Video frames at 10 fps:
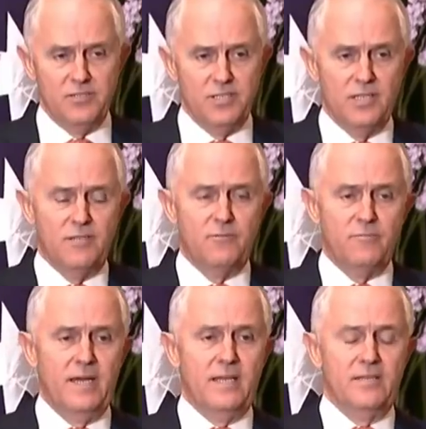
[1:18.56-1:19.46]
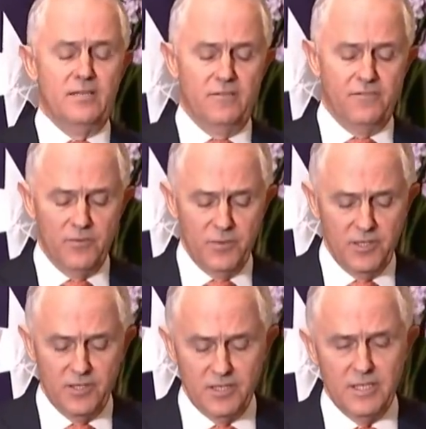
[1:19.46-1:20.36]
New Zealand for making that offer. We're
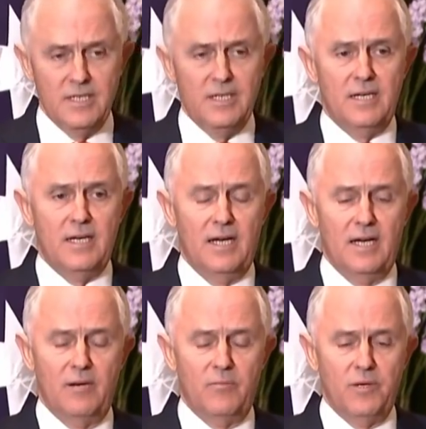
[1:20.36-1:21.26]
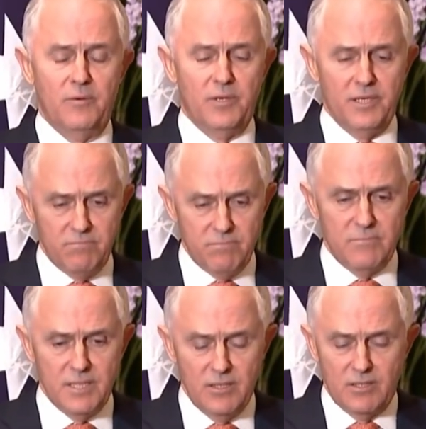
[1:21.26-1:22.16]
not, we
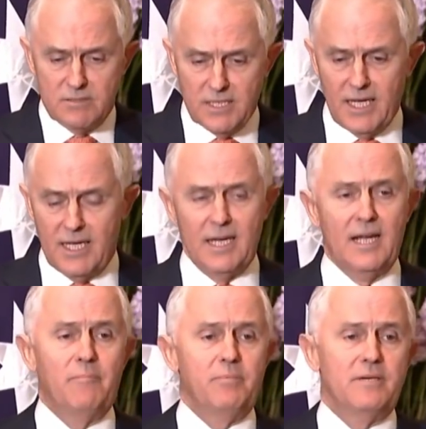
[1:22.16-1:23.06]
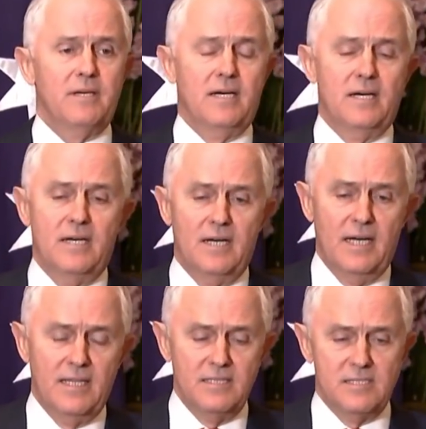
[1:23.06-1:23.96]
are not taking it up
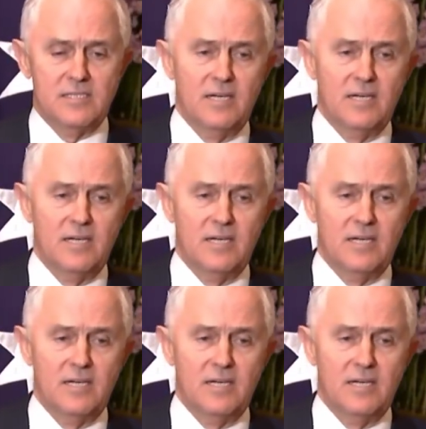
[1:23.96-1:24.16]
at this